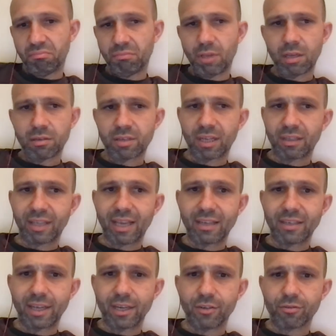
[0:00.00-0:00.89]
no, it's not
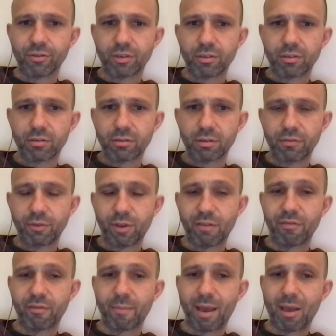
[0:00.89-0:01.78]
that dangerous. If you
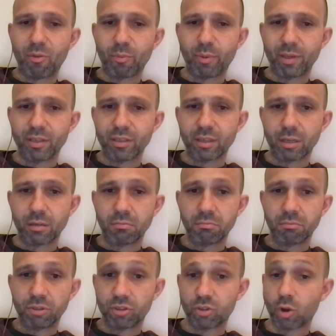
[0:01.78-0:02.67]
have a mouthpiece
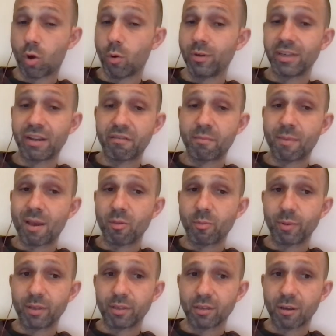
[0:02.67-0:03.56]
in, just always have a
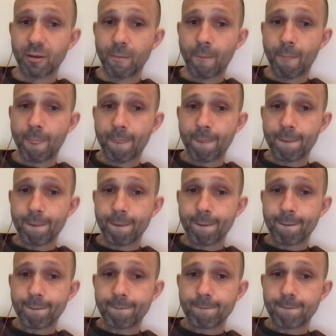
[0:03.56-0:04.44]
mouthpiece in.
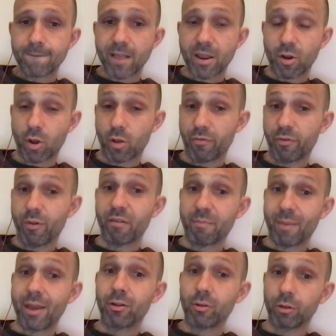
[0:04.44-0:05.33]
You know, if you
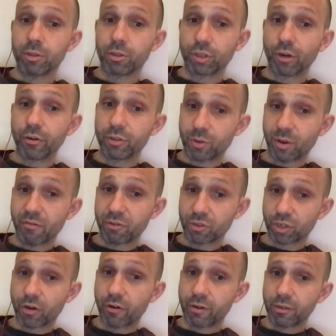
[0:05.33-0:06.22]
have medical insurance, you have
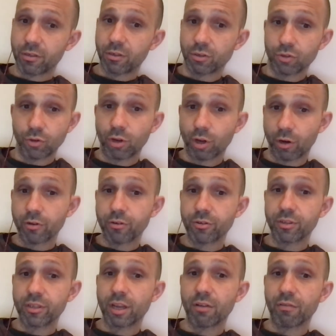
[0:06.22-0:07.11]
insurance because you could
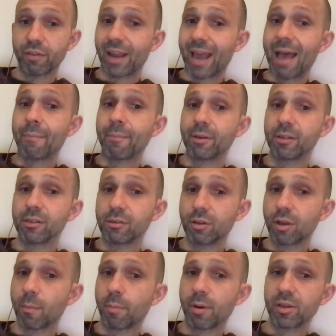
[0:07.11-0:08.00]
hurt yourself. It happens.
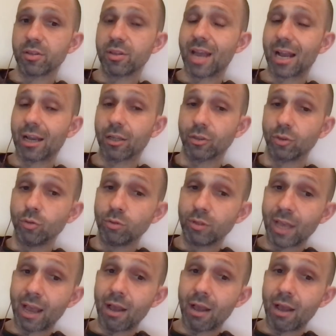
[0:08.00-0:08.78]
You could bust, knock a tooth